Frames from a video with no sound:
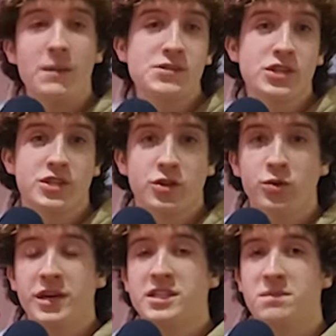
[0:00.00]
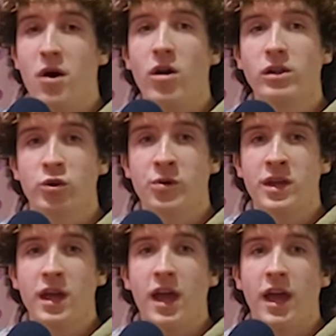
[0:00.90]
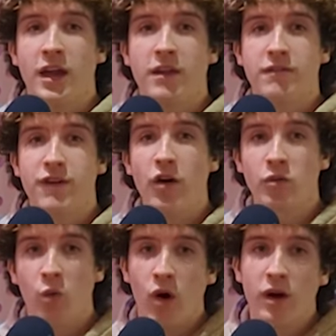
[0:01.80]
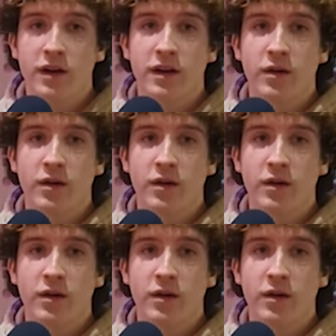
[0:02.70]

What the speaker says: Option 2 is Bar Louie in Fountain Walk,